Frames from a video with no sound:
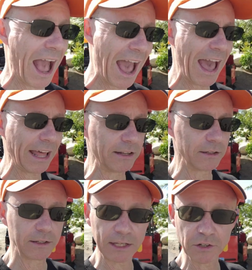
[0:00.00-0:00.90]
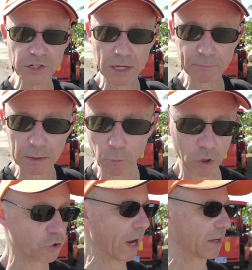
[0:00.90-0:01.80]
And here's something
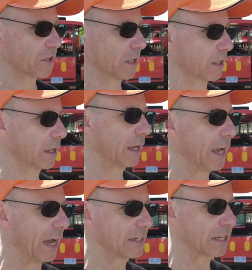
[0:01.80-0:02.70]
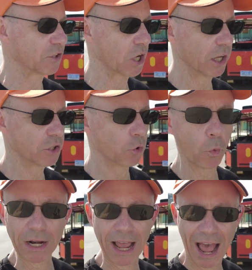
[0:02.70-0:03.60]
more drastic. I said, Judge,
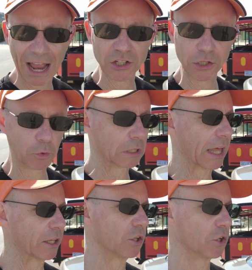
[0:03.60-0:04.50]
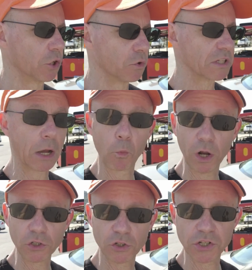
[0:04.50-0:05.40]
what I actually would like you to do is I
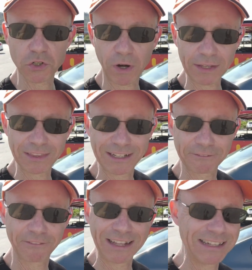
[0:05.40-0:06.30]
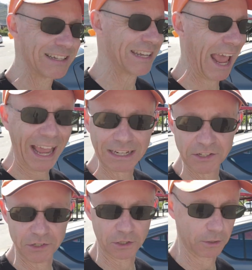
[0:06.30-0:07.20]
want you to strike the defendant's
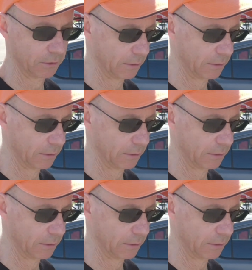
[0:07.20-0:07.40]
answer.